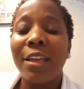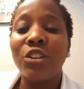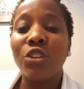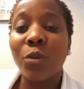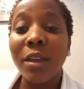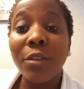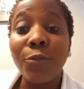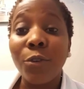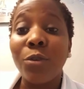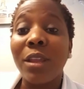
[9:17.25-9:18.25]
enjoy
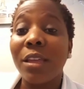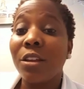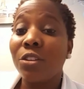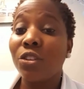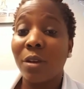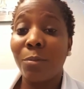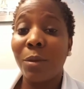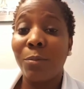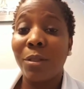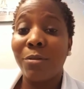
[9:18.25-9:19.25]
the food, and enjoy the
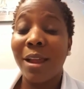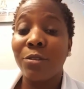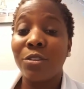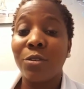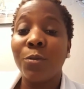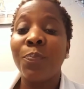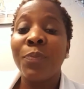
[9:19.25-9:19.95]
people around you.